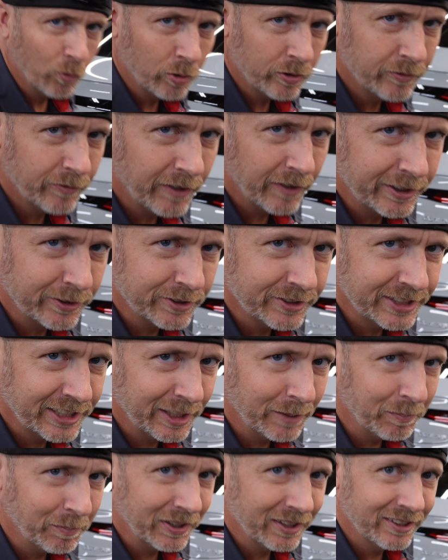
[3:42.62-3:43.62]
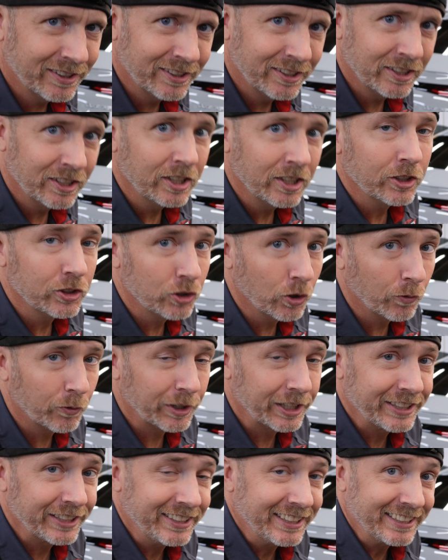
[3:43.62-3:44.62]
One final tip.
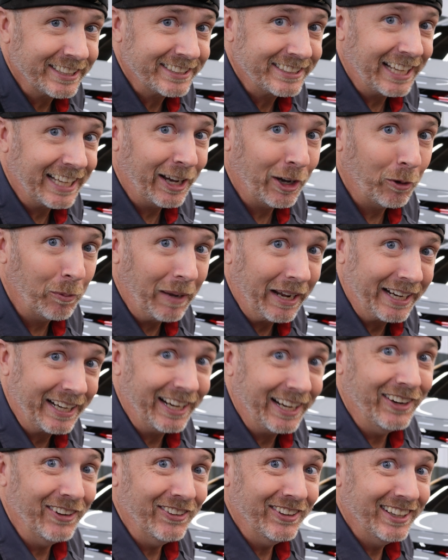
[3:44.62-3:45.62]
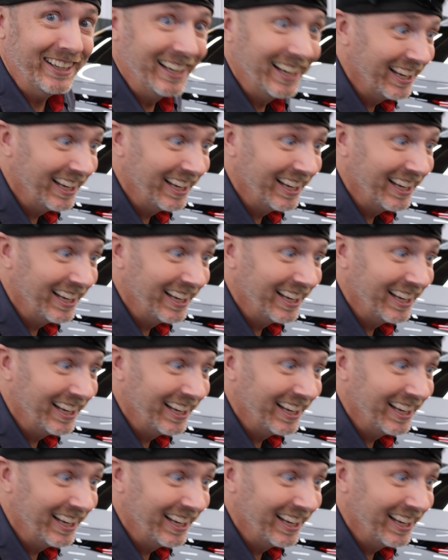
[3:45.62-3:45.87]
Don't forget to take the towel back out.